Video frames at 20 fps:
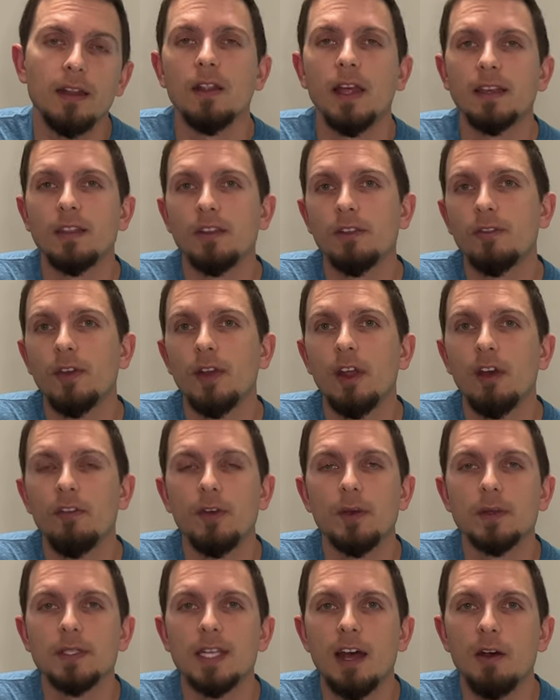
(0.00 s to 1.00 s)
Like this video if it
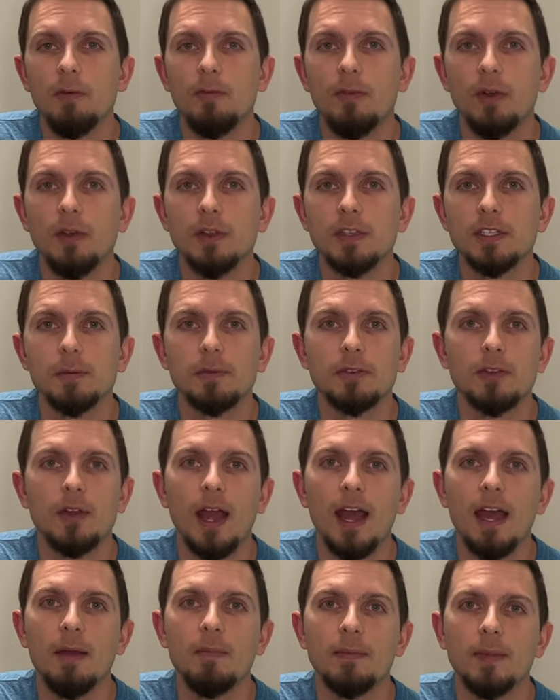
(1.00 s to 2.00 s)
was helpful,
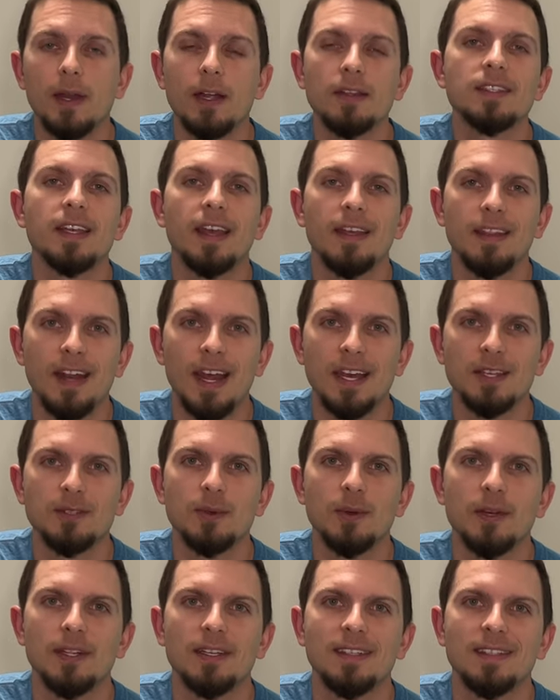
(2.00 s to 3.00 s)
subscribe, and I'll see you on the next
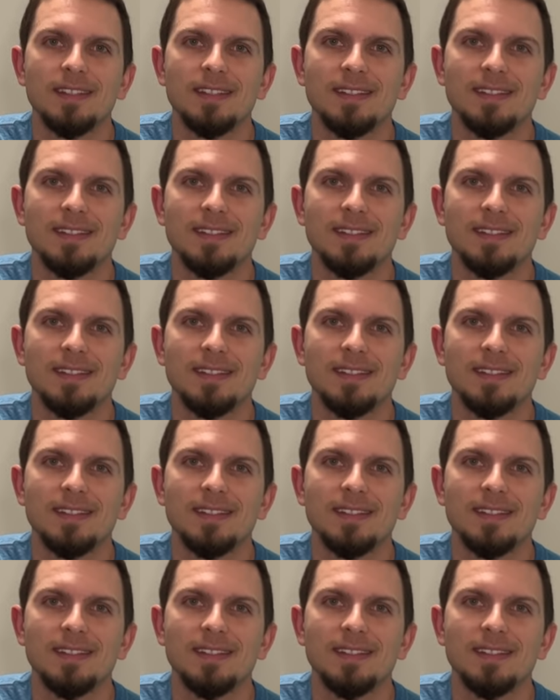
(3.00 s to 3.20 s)
one.